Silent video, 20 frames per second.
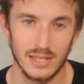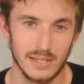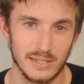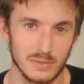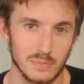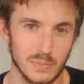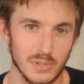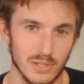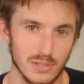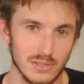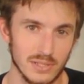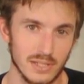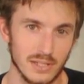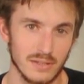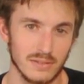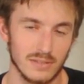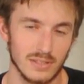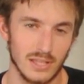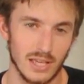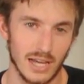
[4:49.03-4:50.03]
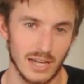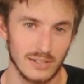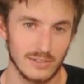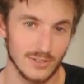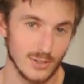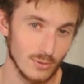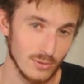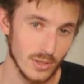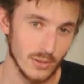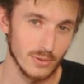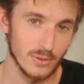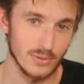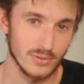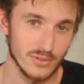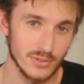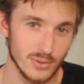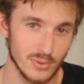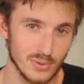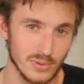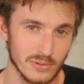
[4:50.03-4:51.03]
is building the Exoloader
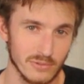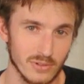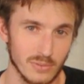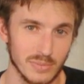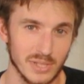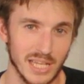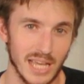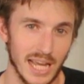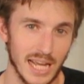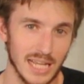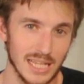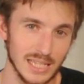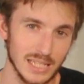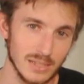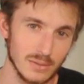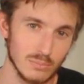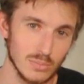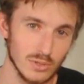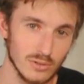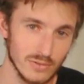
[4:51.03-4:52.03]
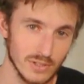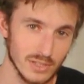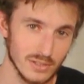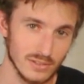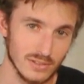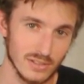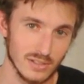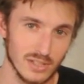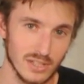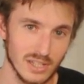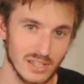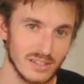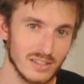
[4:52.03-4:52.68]
suit from the Alien movies.